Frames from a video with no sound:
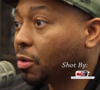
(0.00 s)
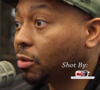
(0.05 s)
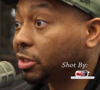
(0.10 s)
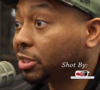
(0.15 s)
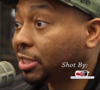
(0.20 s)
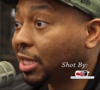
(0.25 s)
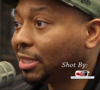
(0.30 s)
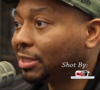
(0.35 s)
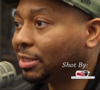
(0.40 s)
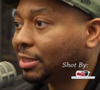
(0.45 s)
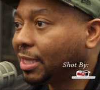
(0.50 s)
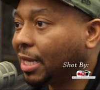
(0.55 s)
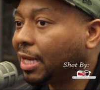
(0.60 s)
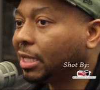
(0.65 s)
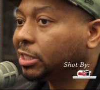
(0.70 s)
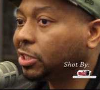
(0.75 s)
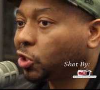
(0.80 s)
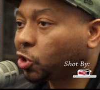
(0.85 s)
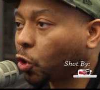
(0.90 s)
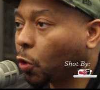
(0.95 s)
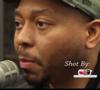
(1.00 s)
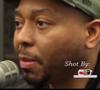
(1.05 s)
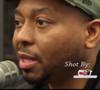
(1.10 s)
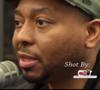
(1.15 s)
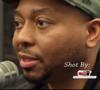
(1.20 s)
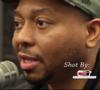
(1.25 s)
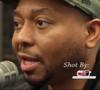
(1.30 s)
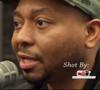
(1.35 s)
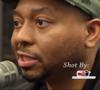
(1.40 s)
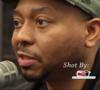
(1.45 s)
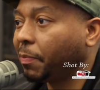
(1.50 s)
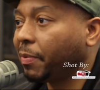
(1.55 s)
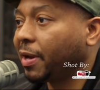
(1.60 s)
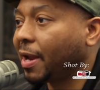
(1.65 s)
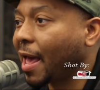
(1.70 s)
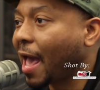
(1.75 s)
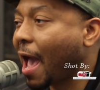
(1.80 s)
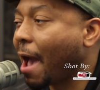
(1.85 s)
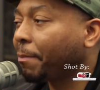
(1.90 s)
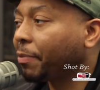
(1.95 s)
Right. Since then, so many things have been
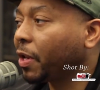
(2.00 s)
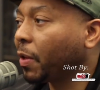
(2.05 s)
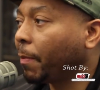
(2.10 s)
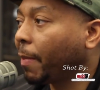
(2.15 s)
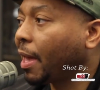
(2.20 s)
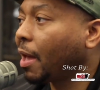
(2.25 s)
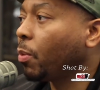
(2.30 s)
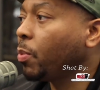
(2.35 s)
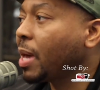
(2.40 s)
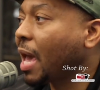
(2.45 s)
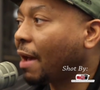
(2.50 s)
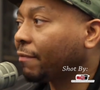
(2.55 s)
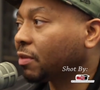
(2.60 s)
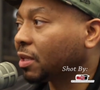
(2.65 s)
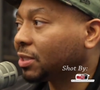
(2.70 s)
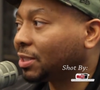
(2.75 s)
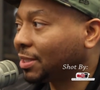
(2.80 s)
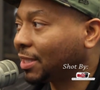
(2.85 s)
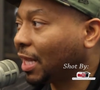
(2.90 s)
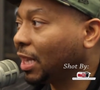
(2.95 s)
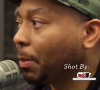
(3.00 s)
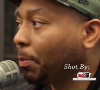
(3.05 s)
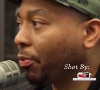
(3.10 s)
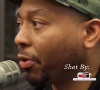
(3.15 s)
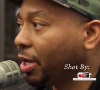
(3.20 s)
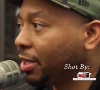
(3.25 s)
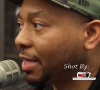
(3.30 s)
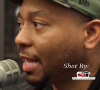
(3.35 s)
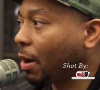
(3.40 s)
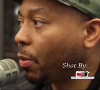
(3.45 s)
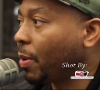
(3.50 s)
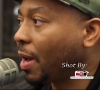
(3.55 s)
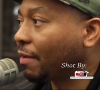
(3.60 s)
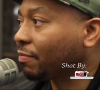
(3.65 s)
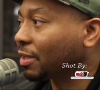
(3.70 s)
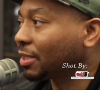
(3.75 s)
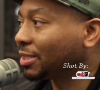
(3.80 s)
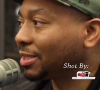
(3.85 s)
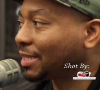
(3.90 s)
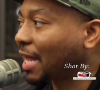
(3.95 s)
happening, yes. man. We have to celebrate that. We have
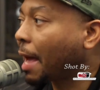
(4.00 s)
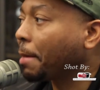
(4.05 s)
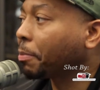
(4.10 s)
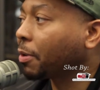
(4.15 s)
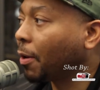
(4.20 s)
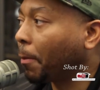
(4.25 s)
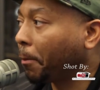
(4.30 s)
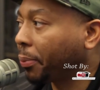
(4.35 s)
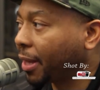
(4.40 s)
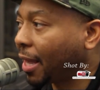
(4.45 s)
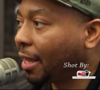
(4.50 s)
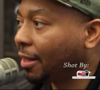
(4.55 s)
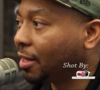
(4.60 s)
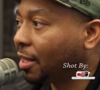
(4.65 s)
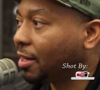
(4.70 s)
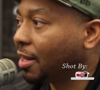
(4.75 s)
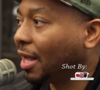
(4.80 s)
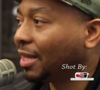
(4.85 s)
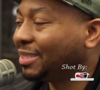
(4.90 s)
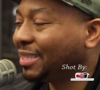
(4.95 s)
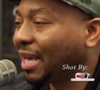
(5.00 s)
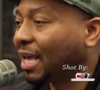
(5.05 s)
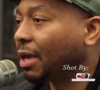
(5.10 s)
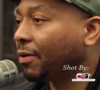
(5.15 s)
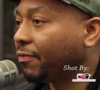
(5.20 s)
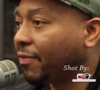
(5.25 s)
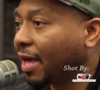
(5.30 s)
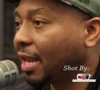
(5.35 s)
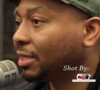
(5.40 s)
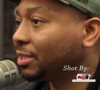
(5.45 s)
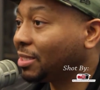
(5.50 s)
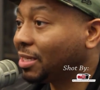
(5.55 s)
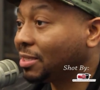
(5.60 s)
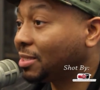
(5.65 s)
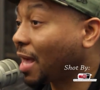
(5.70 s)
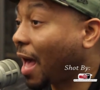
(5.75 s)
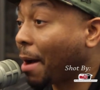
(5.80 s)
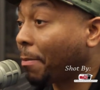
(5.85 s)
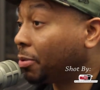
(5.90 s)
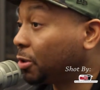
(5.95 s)
to stop complaining and take advantage of
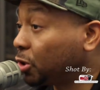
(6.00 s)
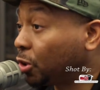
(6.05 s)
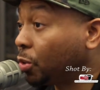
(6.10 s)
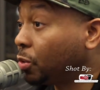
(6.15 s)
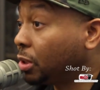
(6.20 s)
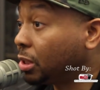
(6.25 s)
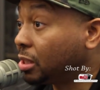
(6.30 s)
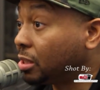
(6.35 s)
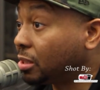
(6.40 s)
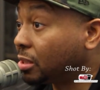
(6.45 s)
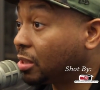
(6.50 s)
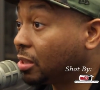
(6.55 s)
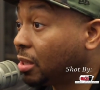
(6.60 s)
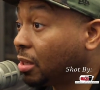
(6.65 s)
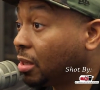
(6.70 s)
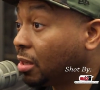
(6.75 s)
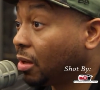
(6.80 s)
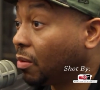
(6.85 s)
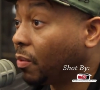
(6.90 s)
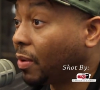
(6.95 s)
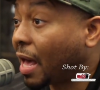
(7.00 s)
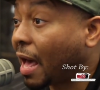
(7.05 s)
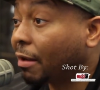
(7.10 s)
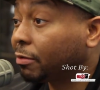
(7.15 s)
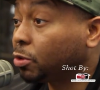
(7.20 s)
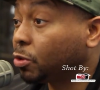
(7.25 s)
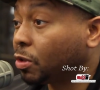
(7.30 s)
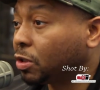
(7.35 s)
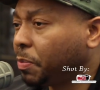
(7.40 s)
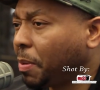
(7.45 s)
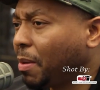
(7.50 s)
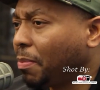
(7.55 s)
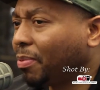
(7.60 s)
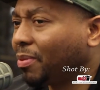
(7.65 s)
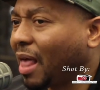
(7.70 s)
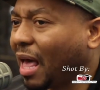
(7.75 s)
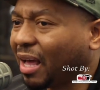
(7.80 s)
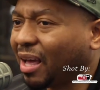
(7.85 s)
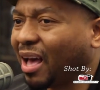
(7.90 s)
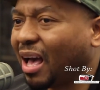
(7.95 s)
these opportunities. We have to, because people
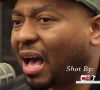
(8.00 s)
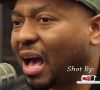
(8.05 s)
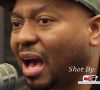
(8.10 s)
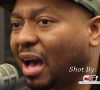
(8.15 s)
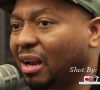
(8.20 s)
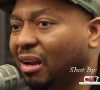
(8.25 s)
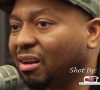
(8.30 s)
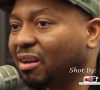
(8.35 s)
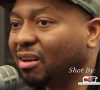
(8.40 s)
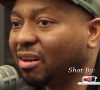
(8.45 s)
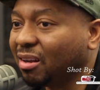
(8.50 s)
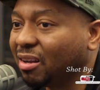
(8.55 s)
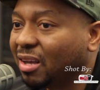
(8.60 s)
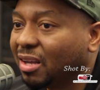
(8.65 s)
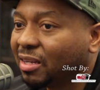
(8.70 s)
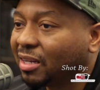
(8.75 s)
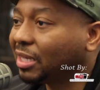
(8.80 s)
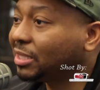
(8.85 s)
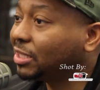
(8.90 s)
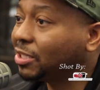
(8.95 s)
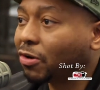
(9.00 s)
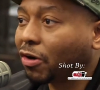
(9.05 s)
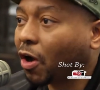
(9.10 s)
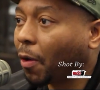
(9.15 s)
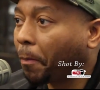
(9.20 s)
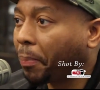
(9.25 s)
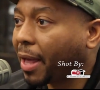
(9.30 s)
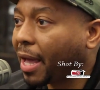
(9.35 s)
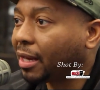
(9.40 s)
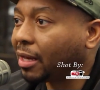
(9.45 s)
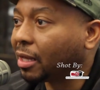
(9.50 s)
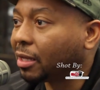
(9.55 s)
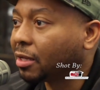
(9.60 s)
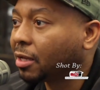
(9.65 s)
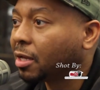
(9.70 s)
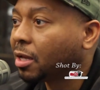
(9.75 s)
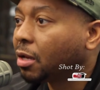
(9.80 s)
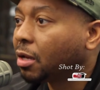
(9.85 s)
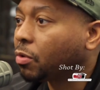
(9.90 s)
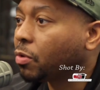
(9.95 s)
like ah, nah, nah. they still complaining
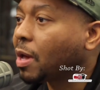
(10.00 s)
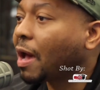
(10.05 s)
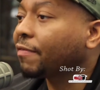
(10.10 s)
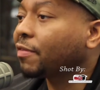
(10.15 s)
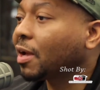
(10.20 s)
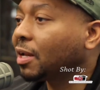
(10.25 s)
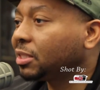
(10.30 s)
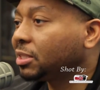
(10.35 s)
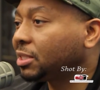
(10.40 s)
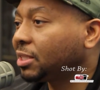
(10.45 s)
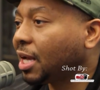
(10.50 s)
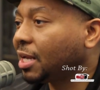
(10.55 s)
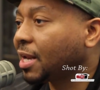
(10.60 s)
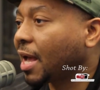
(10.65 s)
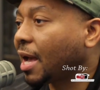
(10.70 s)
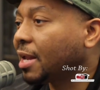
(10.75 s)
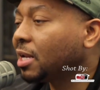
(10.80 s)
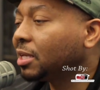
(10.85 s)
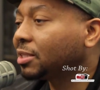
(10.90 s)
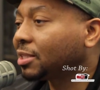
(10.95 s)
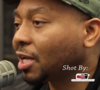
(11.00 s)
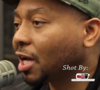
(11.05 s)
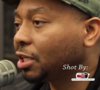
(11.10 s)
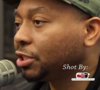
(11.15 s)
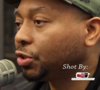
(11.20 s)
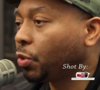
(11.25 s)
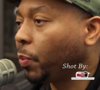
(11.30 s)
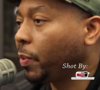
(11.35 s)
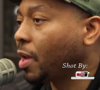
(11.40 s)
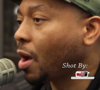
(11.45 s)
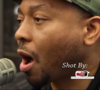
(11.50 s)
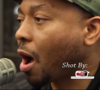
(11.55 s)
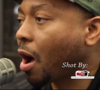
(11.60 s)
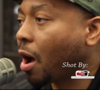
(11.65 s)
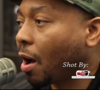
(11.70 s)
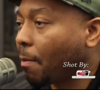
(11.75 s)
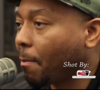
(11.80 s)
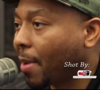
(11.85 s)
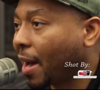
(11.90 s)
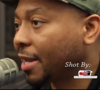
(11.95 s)
you have to understand that in this country we
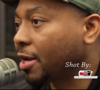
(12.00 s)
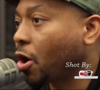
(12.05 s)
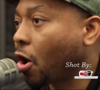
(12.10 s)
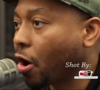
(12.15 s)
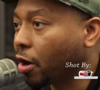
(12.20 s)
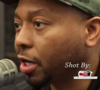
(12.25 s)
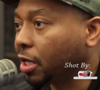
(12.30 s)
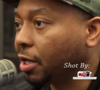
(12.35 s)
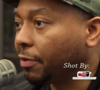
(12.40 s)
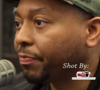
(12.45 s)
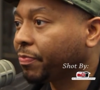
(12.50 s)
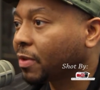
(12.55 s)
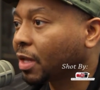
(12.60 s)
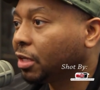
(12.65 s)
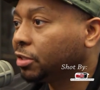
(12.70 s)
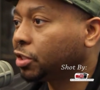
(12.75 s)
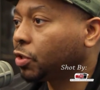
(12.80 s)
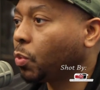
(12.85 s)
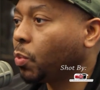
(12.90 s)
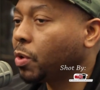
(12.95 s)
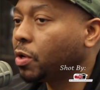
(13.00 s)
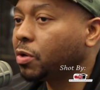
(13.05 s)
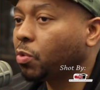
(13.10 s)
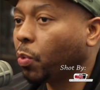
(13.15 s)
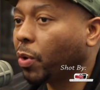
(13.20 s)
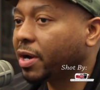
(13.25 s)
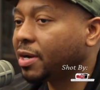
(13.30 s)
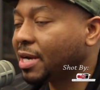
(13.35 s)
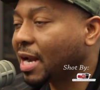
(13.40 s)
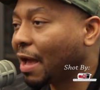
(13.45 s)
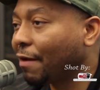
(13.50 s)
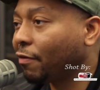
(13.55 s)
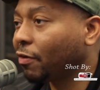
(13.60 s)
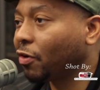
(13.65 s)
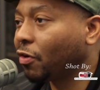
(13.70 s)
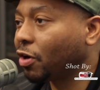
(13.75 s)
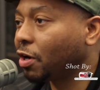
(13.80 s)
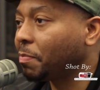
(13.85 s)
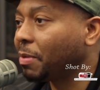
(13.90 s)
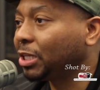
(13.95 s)
are a minority. Yeah. So right. we're, we're never
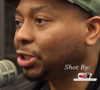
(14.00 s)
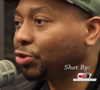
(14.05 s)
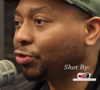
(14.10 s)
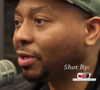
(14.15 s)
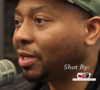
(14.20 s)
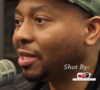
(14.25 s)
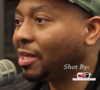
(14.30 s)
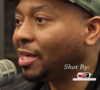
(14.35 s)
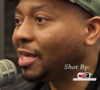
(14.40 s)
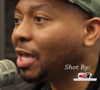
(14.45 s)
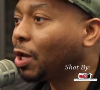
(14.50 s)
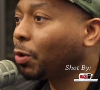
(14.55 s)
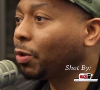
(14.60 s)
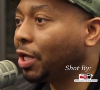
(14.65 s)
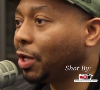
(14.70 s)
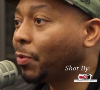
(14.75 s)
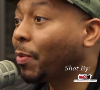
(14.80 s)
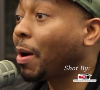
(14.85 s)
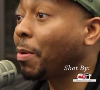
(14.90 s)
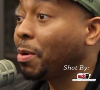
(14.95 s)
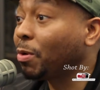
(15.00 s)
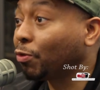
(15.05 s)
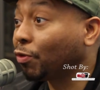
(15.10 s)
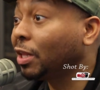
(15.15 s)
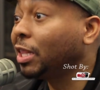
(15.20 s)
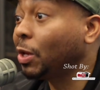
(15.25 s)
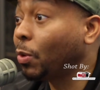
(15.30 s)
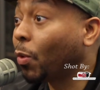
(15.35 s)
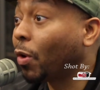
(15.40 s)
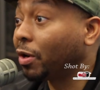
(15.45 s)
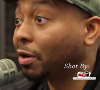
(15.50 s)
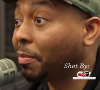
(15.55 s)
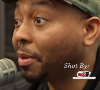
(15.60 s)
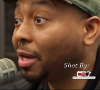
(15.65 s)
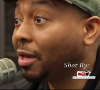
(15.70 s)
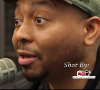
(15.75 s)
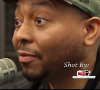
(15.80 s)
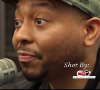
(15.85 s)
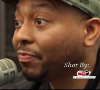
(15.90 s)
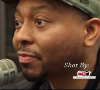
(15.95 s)
going to be treated equally the way we really want to
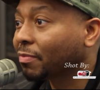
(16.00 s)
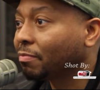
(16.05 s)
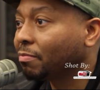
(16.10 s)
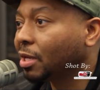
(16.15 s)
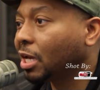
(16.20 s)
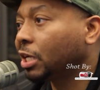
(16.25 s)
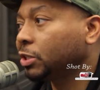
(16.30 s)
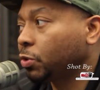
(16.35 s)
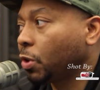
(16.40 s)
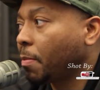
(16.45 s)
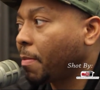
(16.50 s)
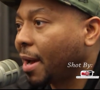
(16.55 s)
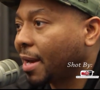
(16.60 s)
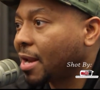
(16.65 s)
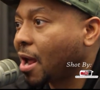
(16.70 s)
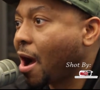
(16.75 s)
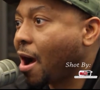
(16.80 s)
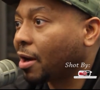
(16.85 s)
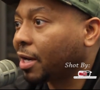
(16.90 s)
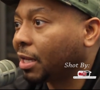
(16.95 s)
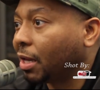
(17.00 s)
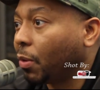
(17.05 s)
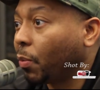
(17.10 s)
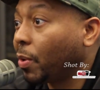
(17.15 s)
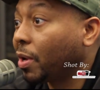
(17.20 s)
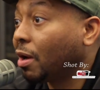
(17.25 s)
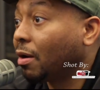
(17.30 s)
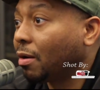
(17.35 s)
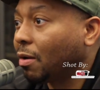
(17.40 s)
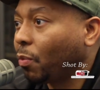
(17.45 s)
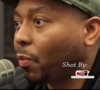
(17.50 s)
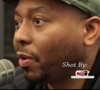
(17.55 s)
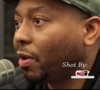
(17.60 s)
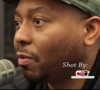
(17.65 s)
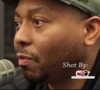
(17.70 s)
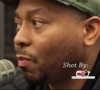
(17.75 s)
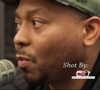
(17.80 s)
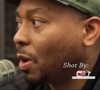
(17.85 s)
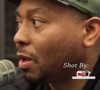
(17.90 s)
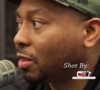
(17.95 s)
be right. because we're a minority. We're we
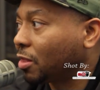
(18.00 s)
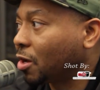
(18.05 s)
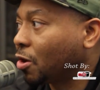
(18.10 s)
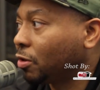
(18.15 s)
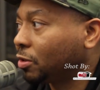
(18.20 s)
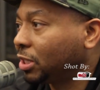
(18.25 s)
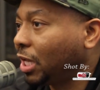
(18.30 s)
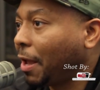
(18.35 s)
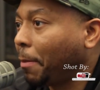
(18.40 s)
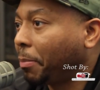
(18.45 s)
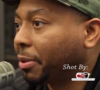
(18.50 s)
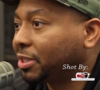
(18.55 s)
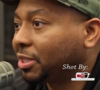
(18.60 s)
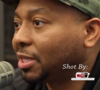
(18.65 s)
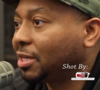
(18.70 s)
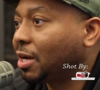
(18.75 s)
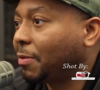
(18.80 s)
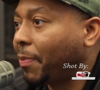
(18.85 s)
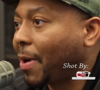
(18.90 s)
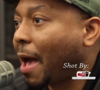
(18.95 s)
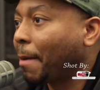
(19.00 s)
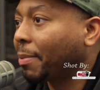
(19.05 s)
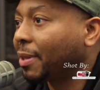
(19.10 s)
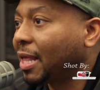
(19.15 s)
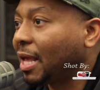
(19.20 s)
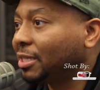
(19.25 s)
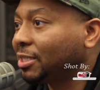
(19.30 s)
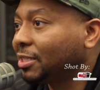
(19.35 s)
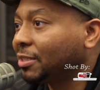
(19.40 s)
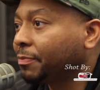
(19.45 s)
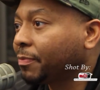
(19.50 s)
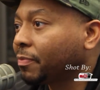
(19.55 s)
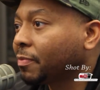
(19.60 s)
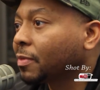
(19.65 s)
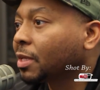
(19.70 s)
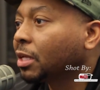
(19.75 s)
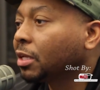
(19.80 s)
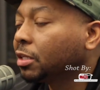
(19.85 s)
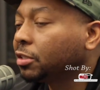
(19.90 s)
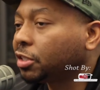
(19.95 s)
what 13% of the population.
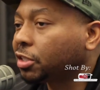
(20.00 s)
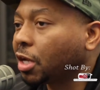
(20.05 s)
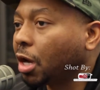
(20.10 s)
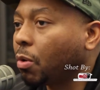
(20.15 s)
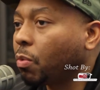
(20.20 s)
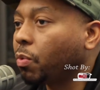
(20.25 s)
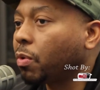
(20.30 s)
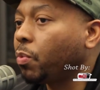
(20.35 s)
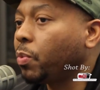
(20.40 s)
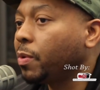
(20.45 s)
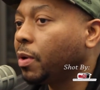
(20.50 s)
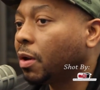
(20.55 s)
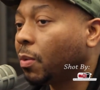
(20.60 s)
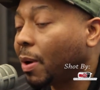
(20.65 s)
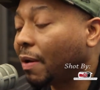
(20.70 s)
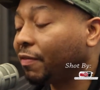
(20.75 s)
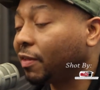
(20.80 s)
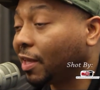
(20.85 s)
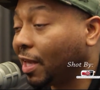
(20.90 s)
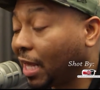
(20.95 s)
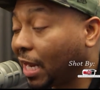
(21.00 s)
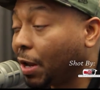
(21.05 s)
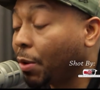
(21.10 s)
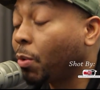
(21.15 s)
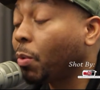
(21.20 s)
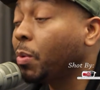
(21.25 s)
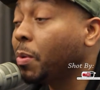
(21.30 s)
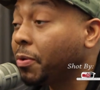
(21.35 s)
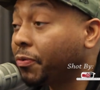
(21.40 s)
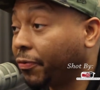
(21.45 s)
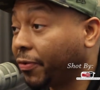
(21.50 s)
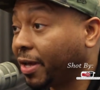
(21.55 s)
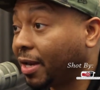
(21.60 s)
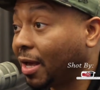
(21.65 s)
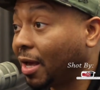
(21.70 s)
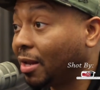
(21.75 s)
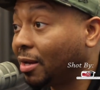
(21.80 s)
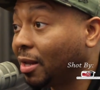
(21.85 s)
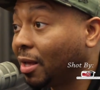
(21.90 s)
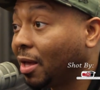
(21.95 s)
Yeah. So we, we have to get in where we fit
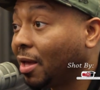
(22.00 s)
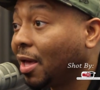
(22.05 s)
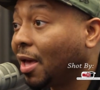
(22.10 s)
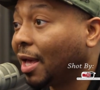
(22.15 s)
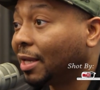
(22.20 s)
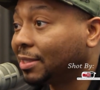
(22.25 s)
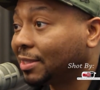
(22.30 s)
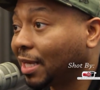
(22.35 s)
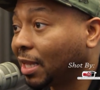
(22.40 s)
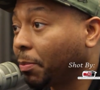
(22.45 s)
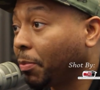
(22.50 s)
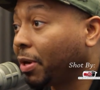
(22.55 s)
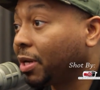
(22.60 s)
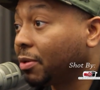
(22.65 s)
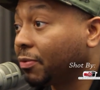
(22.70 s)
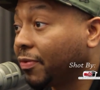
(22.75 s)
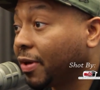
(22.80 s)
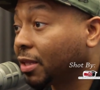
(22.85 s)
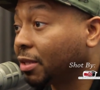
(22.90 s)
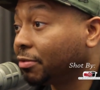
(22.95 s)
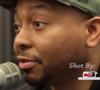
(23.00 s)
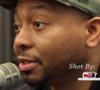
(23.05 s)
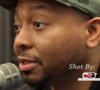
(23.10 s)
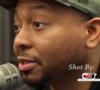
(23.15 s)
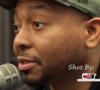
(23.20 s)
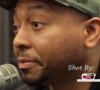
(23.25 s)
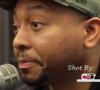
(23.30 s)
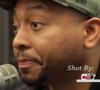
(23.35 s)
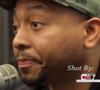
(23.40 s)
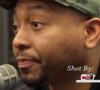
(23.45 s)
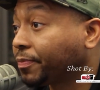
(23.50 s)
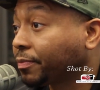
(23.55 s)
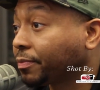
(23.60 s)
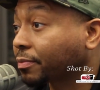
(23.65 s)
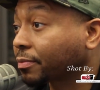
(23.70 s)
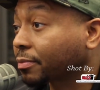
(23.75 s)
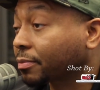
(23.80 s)
in and celebrate the victories. So right.